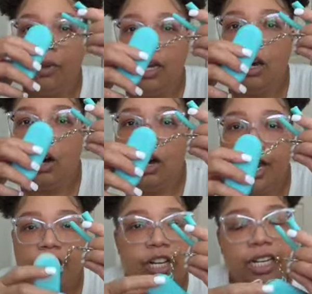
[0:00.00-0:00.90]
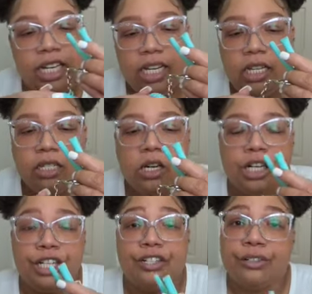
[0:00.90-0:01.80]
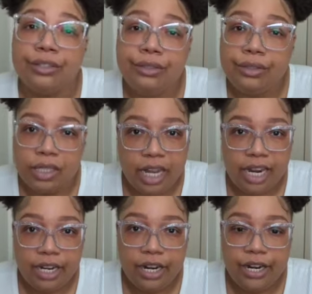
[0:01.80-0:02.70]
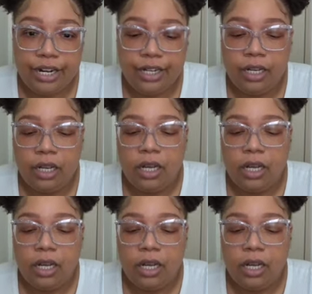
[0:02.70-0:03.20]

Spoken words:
it on your keys, on your cruise lanyard,